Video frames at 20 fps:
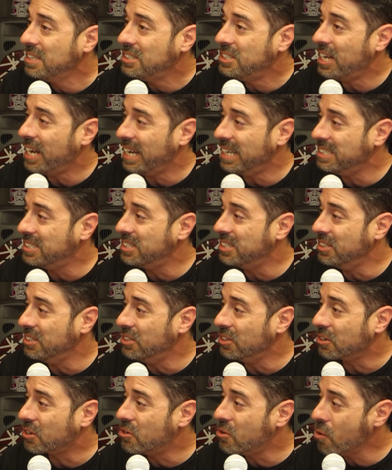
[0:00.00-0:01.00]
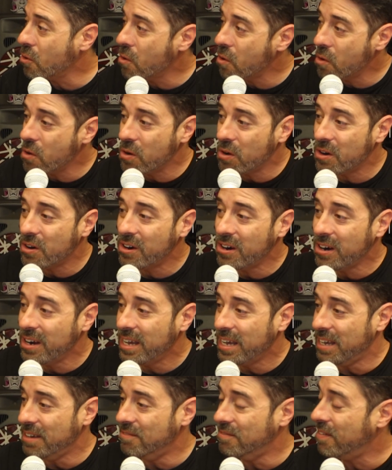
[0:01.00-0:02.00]
changed the decor,
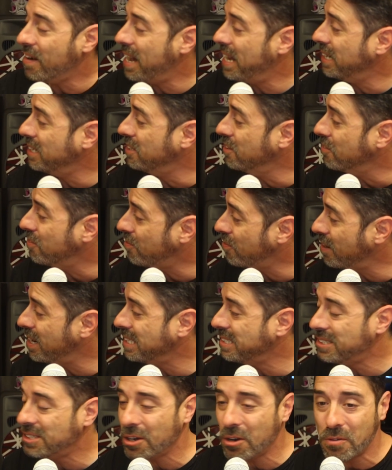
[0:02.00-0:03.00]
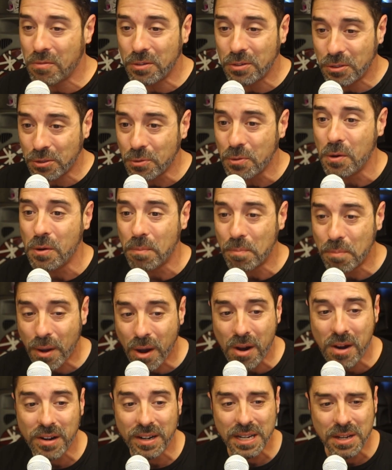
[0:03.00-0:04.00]
invited your friends over, threw a
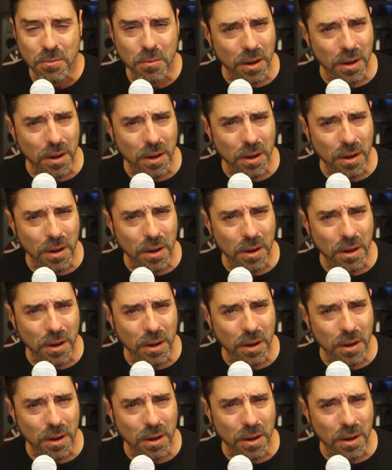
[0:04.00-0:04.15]
party.